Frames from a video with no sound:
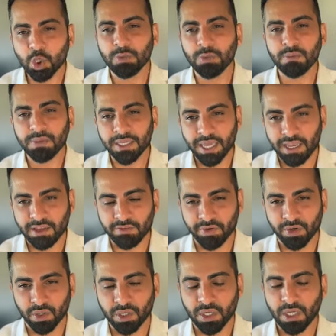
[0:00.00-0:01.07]

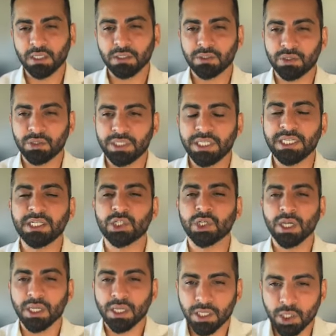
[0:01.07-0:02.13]
behavior, to teach
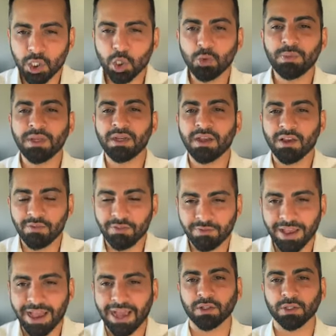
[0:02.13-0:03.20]
human
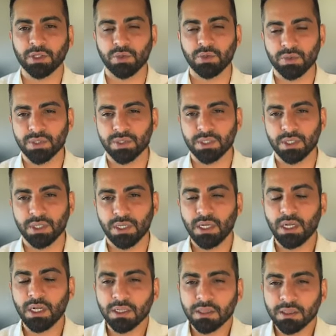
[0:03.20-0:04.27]
values.
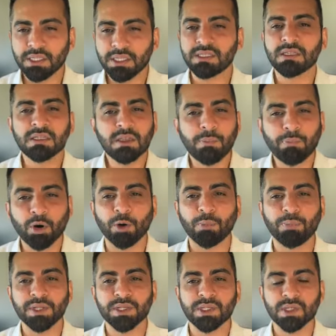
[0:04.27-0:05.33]
This is the
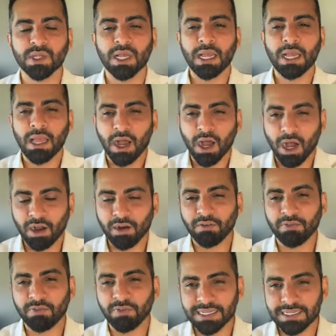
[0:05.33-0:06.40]
purpose
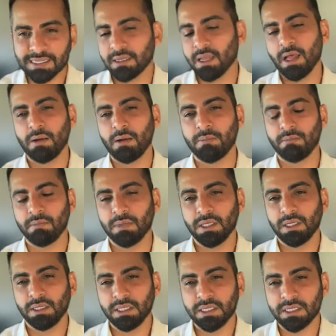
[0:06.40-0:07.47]
of Islam,
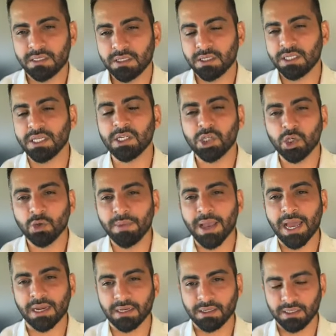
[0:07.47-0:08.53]
is to teach
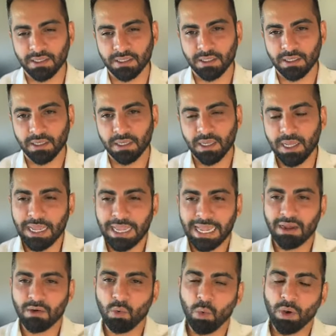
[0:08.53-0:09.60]
humanity.
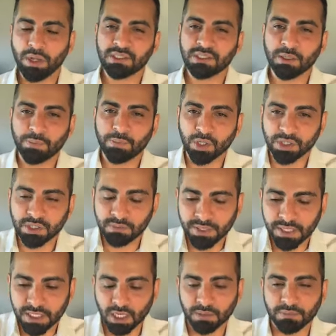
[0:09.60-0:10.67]
And once a person
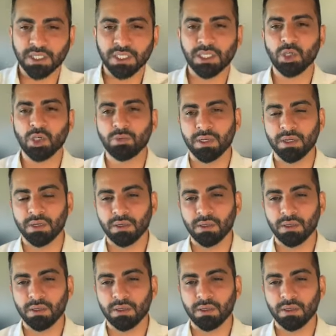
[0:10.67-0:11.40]
becomes a human